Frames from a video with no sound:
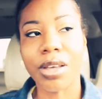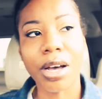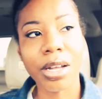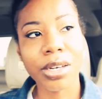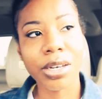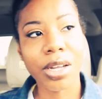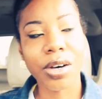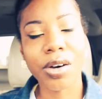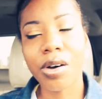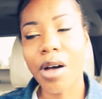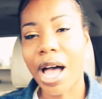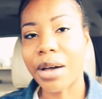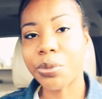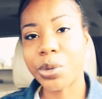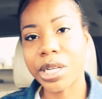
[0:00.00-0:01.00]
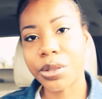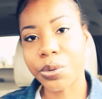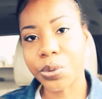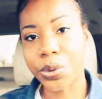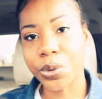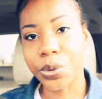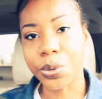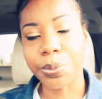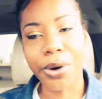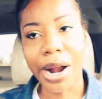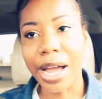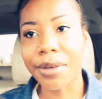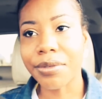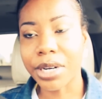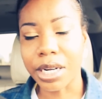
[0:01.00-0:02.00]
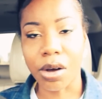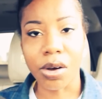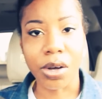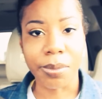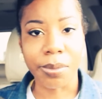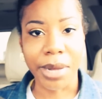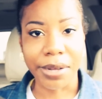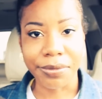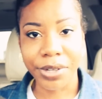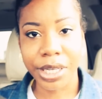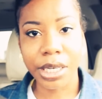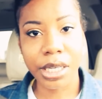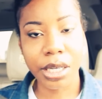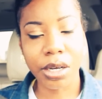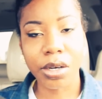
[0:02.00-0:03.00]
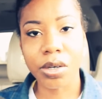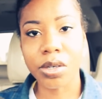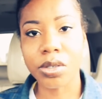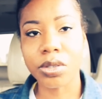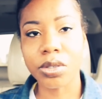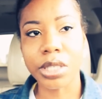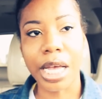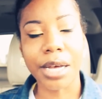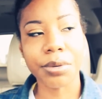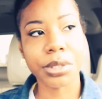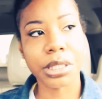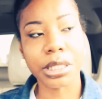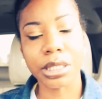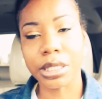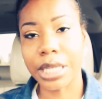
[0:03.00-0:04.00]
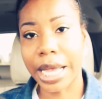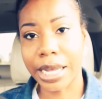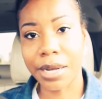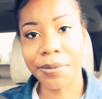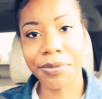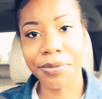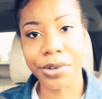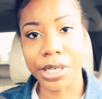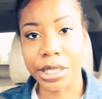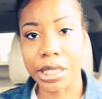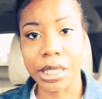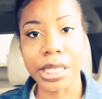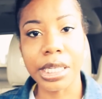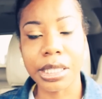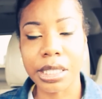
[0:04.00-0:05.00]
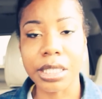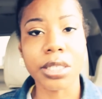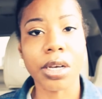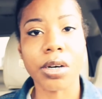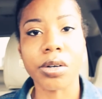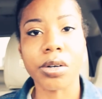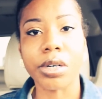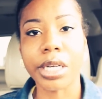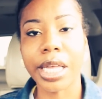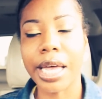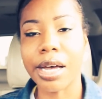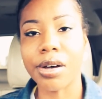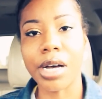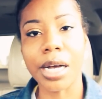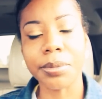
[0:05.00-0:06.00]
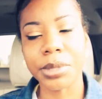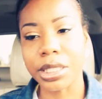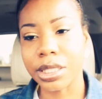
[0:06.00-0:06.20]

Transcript: Y'all know I went through private and all my videos. I was just like, I'm finna delete this whole account. I'm